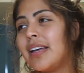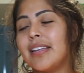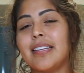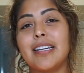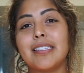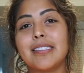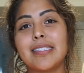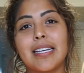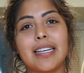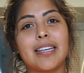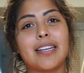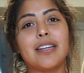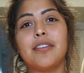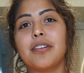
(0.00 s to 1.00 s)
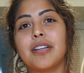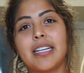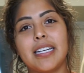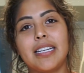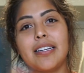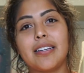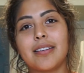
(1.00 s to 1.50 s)
there's like an
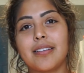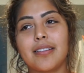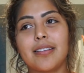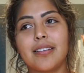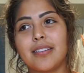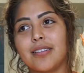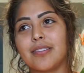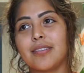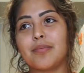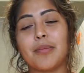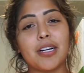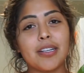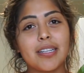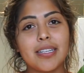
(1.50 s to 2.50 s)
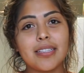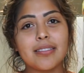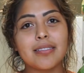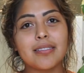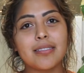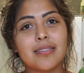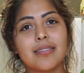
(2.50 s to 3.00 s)
organic market,
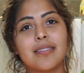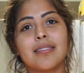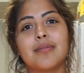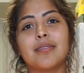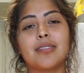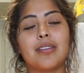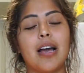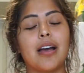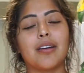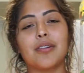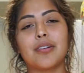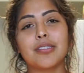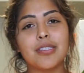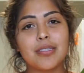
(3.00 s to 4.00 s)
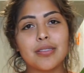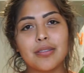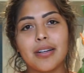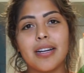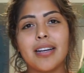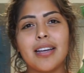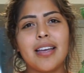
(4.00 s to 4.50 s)
grocery
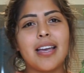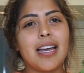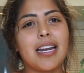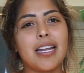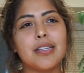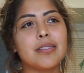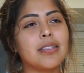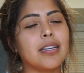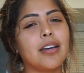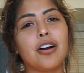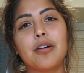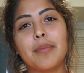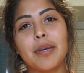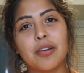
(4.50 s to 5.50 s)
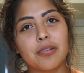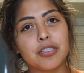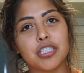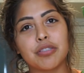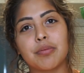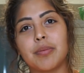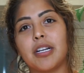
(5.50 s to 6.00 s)
store, and I used to get all my
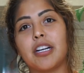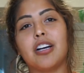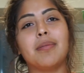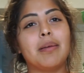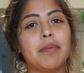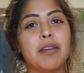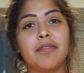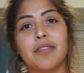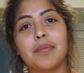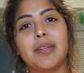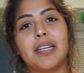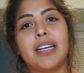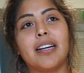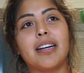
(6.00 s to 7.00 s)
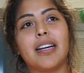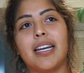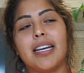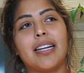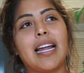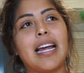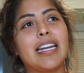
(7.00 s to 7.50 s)
groceries from there, all my meat from there,
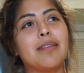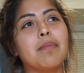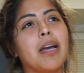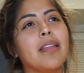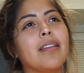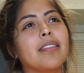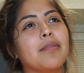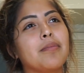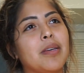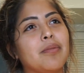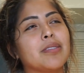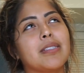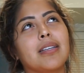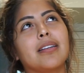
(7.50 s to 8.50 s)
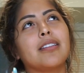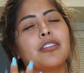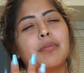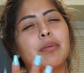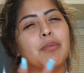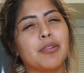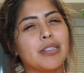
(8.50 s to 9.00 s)
and I didn't mind that the meat was like a
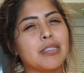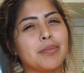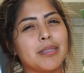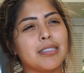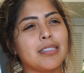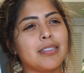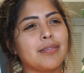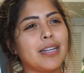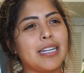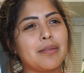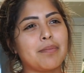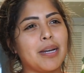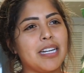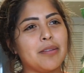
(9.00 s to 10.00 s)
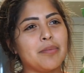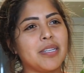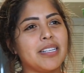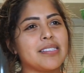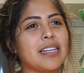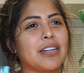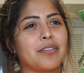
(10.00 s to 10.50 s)
little bit more expensive. I didn't mind it
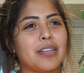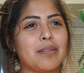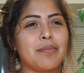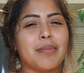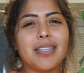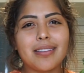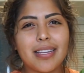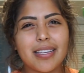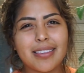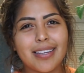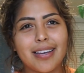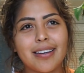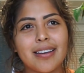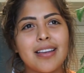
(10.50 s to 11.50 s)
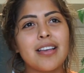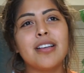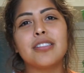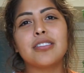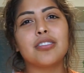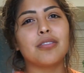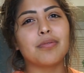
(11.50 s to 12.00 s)
because I don't eat meat like that.
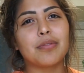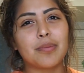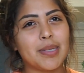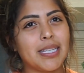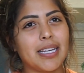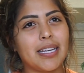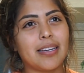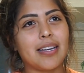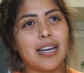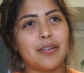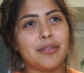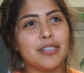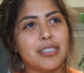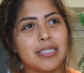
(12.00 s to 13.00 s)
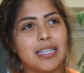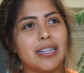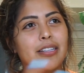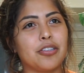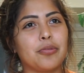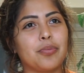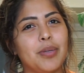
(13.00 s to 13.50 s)
So for me, like I would just get a
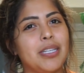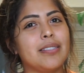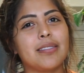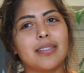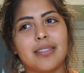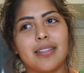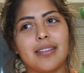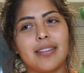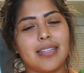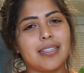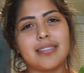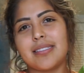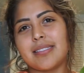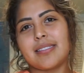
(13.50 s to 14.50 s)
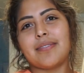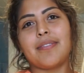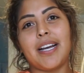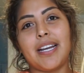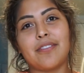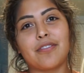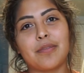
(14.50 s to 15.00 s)
little piece and then it's
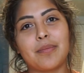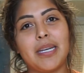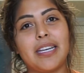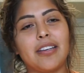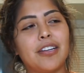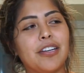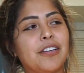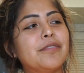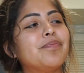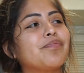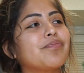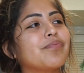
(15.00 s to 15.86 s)
fine for me, you know.